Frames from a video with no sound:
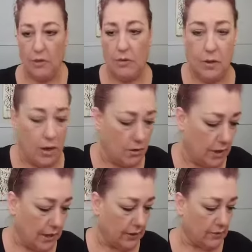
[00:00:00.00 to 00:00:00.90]
So all
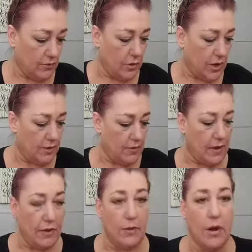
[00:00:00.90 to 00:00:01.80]
right, let's try this
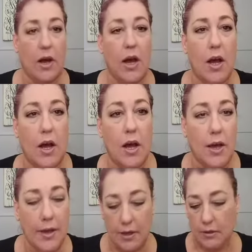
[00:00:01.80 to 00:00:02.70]
other
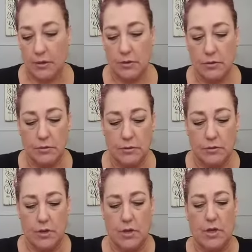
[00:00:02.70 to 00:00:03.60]
eye.
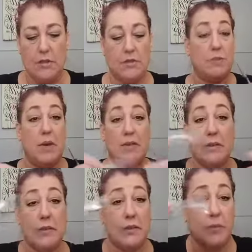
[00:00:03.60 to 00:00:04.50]
So
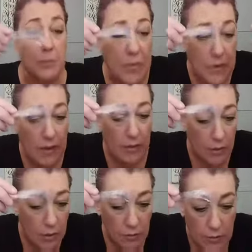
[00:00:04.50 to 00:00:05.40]
basically just flip the
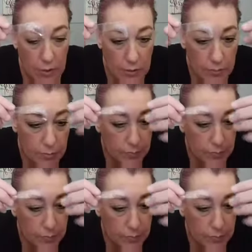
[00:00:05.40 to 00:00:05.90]
stencil over.